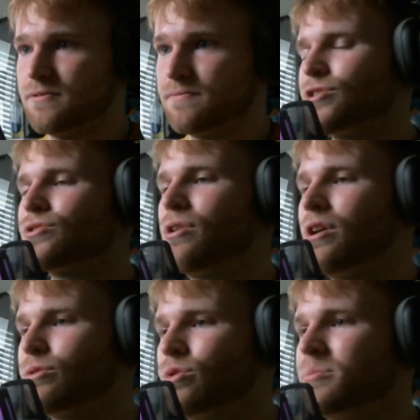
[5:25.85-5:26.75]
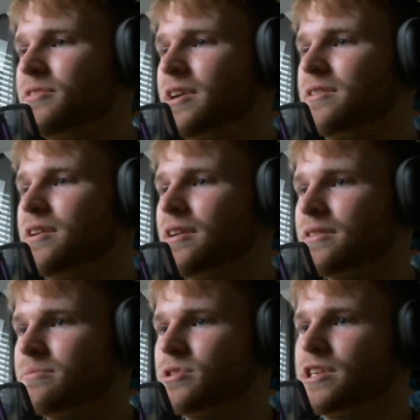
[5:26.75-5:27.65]
It's a strong woman right
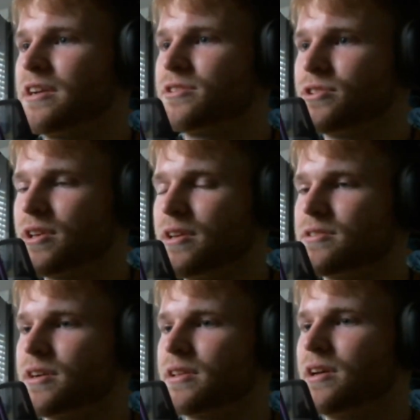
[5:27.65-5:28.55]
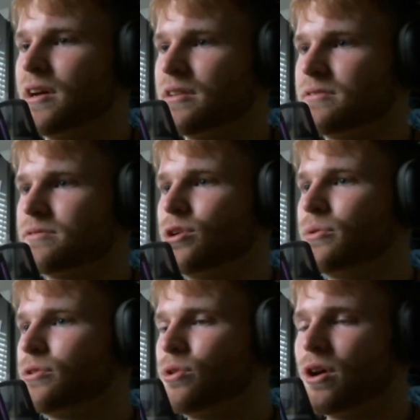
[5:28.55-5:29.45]
there, protecting her kids like that,
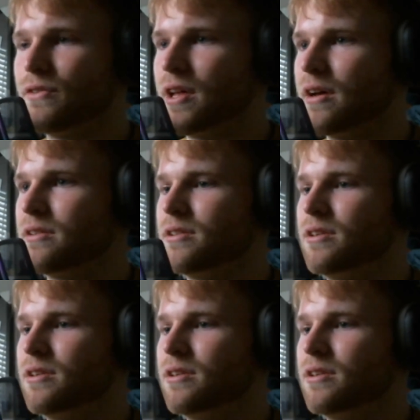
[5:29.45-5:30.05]
going through all of that.